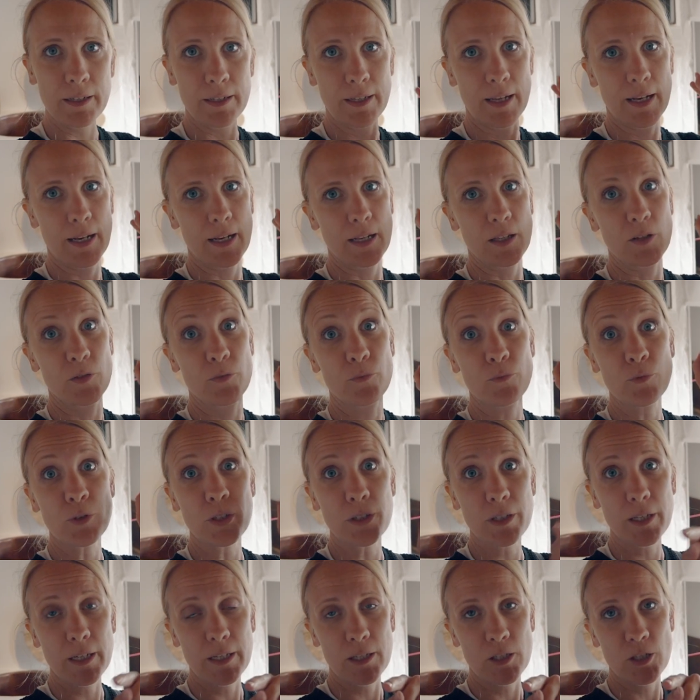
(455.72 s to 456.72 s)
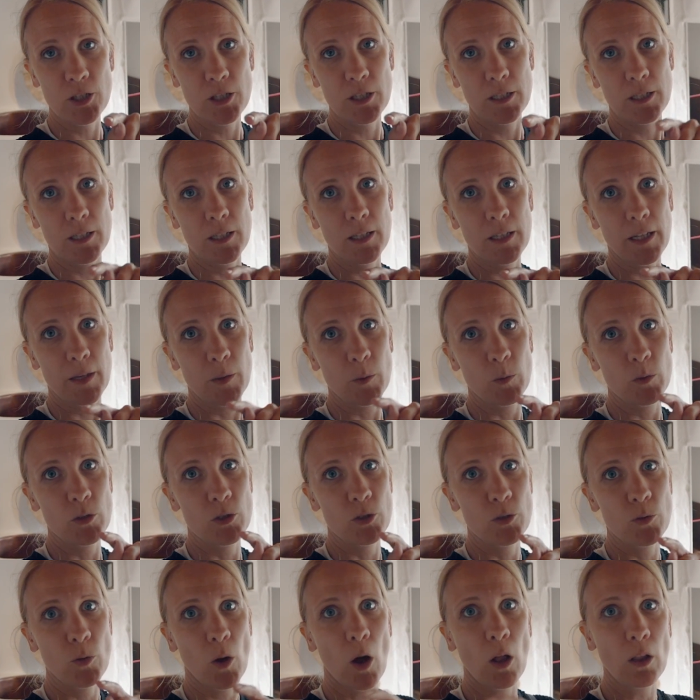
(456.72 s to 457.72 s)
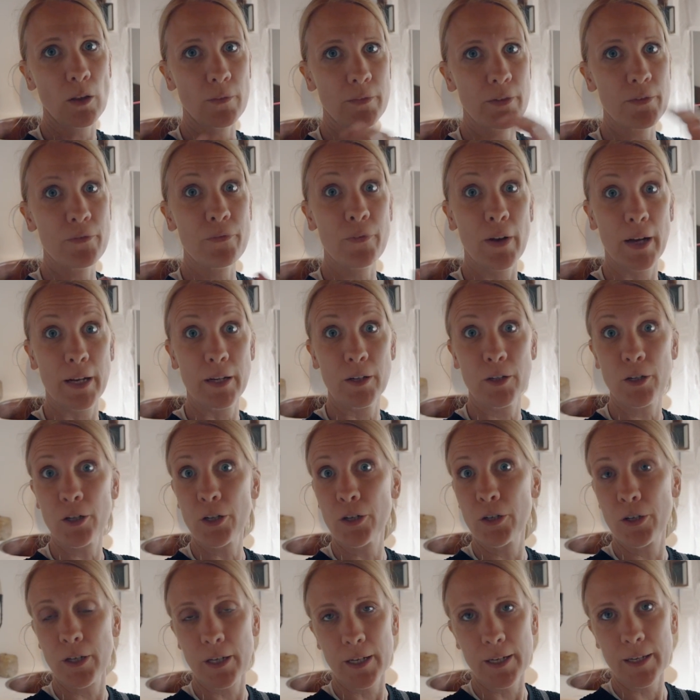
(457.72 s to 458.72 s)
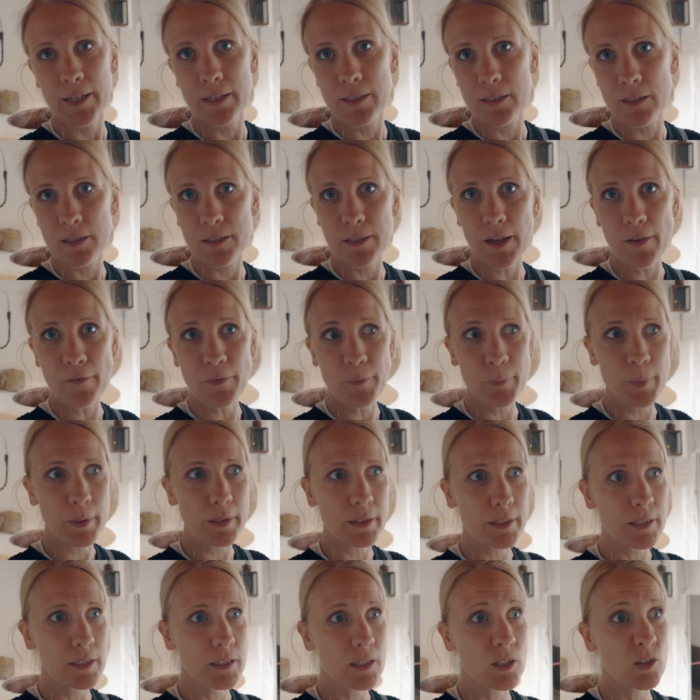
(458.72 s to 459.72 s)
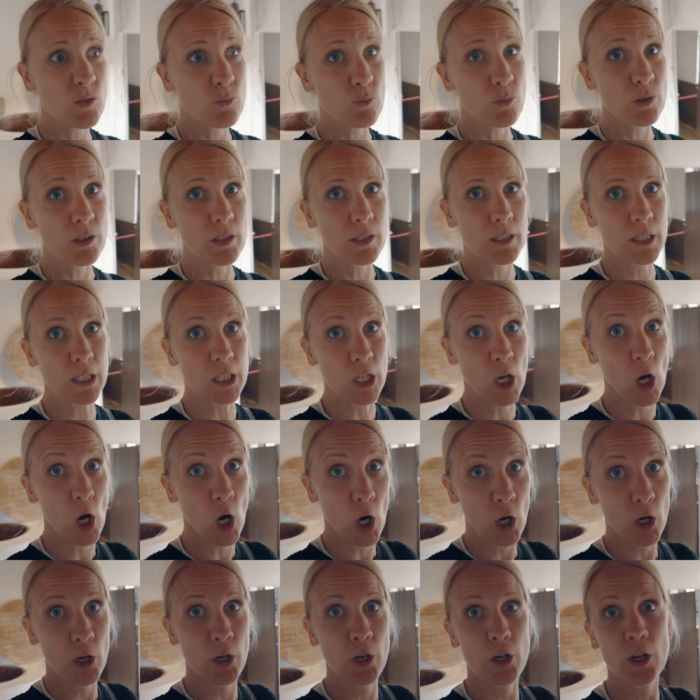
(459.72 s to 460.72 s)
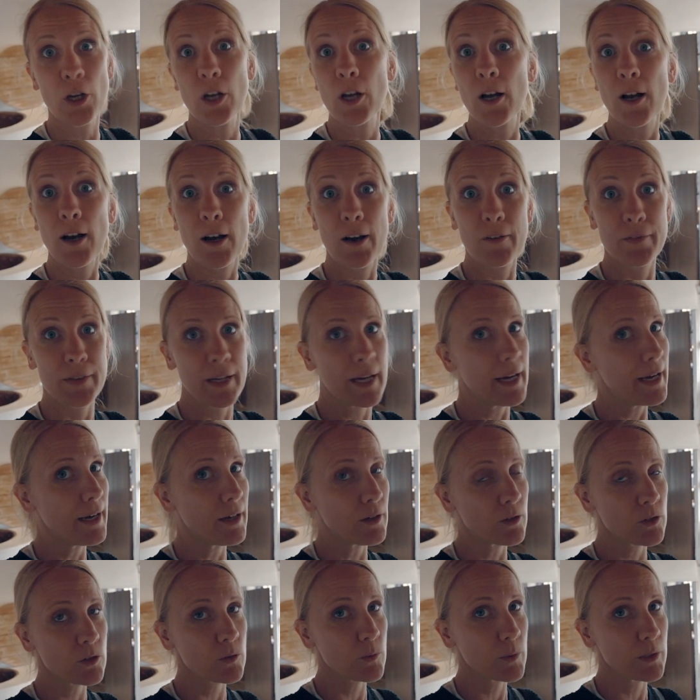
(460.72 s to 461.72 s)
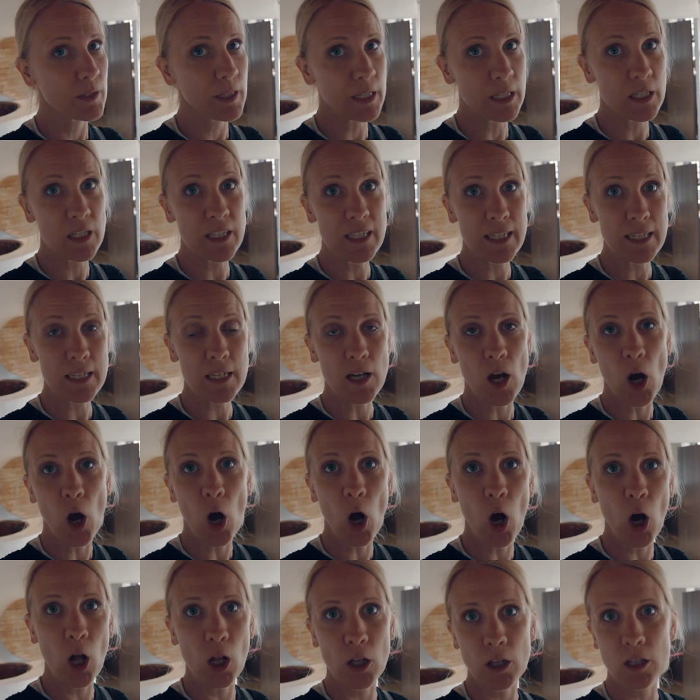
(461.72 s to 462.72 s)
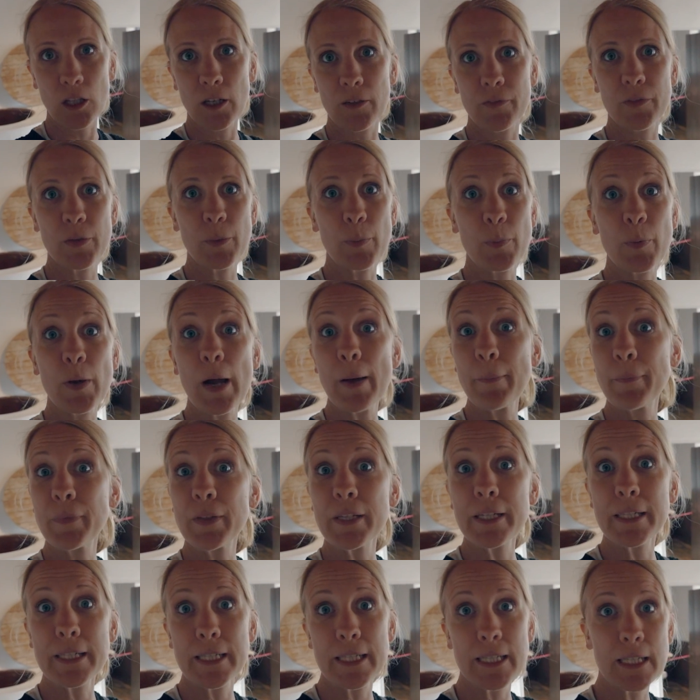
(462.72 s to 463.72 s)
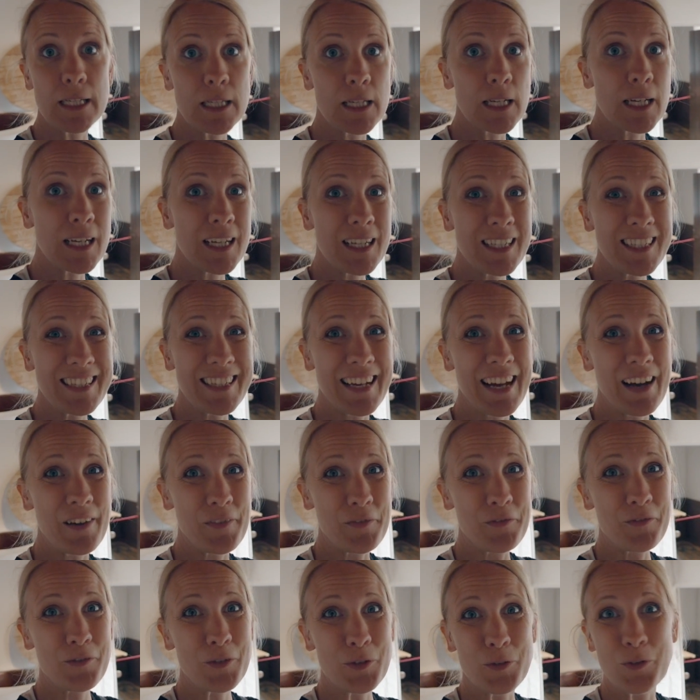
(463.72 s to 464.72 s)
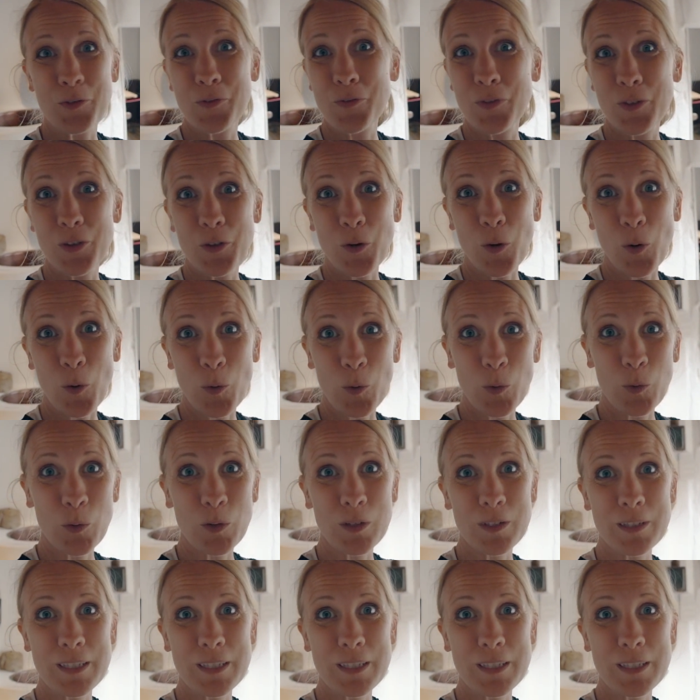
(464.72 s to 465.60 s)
and then in the real kitchen they would do all of the finer cooking and stuff. But this is really the heart of the house, where they did all of the prep they needed to have food for the whole